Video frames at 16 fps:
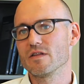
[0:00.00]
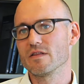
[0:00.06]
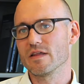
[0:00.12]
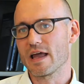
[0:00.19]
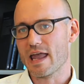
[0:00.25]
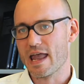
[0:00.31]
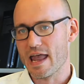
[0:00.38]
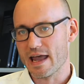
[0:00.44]

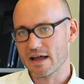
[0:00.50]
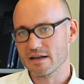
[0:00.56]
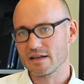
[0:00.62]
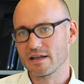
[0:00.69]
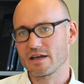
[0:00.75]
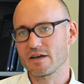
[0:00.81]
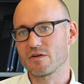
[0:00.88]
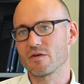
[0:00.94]
the
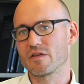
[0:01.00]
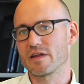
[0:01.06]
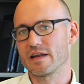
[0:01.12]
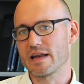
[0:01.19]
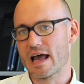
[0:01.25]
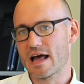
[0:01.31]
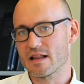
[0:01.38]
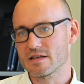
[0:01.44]
handling or the
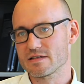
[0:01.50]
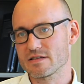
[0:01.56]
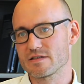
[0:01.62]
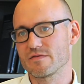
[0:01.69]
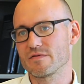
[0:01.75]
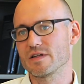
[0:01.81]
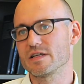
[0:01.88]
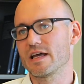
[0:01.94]

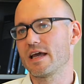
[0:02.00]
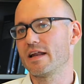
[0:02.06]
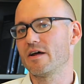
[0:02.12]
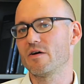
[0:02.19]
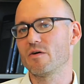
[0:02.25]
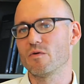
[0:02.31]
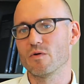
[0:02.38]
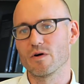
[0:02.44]
analysis of the
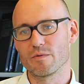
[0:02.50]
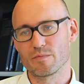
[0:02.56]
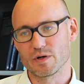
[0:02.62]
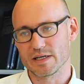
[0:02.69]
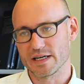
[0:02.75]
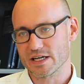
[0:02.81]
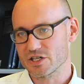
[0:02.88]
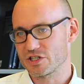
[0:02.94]
data, or
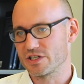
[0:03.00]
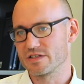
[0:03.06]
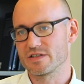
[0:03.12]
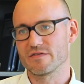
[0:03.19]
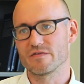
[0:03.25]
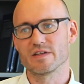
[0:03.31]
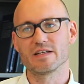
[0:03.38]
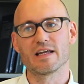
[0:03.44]

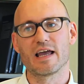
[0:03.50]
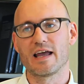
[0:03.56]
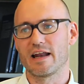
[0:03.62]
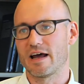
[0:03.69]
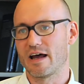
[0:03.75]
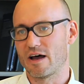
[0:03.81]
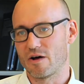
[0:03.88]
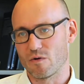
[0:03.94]
predictions of the
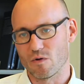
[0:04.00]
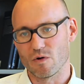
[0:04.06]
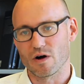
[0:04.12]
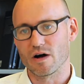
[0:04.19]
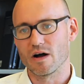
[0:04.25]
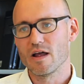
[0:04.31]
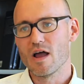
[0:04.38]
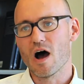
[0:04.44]
data,
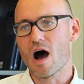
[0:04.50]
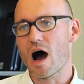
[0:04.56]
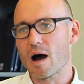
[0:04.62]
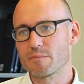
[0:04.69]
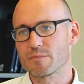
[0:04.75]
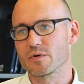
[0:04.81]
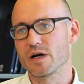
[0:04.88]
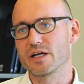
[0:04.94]
or
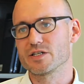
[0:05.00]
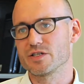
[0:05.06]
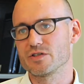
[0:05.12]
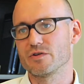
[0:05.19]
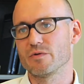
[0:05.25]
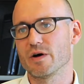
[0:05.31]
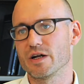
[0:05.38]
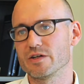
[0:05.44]

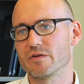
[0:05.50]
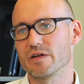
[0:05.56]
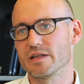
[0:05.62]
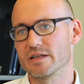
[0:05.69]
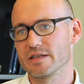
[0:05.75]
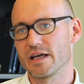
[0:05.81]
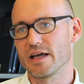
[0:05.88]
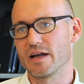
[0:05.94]
operations you want to do on
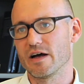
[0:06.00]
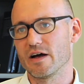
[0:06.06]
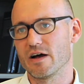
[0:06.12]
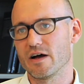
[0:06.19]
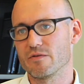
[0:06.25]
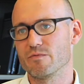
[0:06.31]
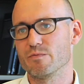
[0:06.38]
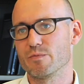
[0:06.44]
the data
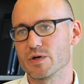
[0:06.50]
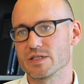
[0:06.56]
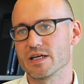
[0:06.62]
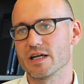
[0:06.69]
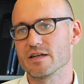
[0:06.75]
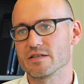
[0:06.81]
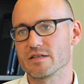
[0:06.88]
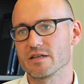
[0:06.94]
uh,
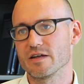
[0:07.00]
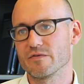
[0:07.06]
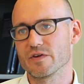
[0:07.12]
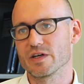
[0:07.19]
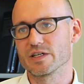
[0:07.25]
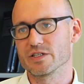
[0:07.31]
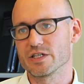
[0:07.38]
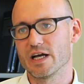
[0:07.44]
present a
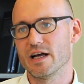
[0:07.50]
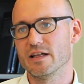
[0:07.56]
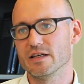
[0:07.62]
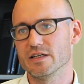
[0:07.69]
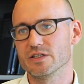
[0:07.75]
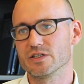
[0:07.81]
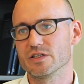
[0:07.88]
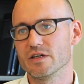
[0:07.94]
significant
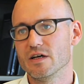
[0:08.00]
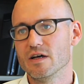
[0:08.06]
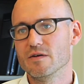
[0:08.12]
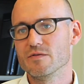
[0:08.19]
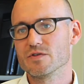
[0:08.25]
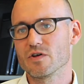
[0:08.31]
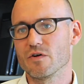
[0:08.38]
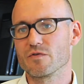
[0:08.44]
challenge.
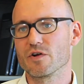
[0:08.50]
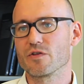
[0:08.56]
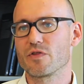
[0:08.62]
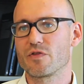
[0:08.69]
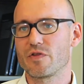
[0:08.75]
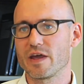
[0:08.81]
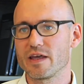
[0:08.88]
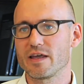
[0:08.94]
So if you're
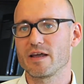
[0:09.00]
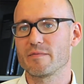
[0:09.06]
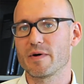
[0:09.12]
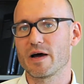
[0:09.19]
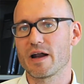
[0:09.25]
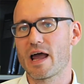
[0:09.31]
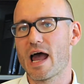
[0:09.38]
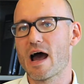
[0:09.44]
thinking
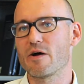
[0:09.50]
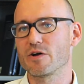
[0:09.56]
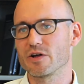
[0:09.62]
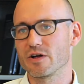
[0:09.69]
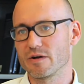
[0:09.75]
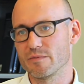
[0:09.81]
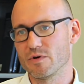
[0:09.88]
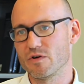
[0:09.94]
about how
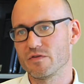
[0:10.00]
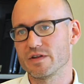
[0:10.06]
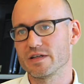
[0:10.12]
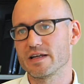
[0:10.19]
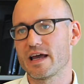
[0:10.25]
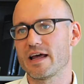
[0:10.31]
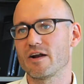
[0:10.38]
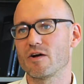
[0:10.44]
you're going to move the
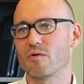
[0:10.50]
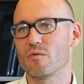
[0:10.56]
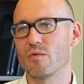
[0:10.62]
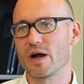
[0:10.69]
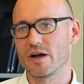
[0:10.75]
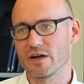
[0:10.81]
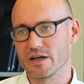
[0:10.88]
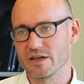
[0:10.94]
data or
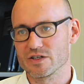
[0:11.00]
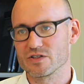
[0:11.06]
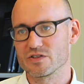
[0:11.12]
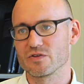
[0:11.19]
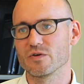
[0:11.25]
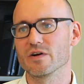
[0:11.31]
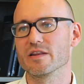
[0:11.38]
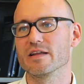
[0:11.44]
where you're going to
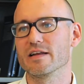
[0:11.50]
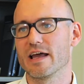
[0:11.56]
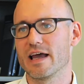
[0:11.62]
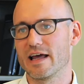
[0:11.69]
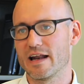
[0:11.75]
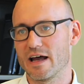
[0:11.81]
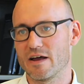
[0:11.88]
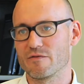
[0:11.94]
store the
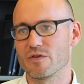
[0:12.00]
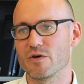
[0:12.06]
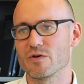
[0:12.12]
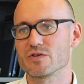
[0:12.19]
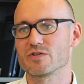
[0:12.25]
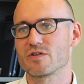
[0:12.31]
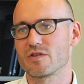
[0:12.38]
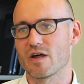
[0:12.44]
data, if
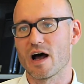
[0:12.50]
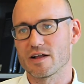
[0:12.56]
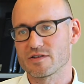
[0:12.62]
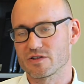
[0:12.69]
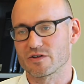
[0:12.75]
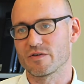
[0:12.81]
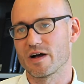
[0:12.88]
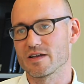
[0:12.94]
those
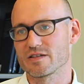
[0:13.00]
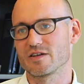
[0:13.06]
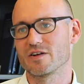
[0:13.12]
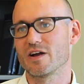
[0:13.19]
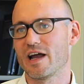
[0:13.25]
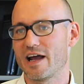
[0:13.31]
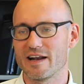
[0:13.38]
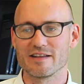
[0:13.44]
thoughts are crossing
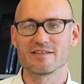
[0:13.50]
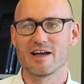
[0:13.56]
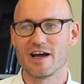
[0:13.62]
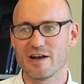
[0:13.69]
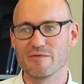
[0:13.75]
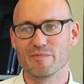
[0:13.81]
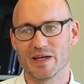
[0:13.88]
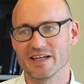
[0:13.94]
your head, it's
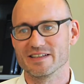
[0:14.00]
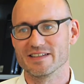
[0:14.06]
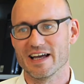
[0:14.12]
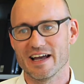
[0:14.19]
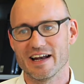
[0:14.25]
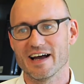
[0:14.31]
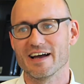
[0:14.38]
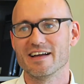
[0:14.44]
kind of big
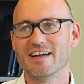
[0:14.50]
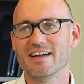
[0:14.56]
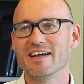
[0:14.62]
data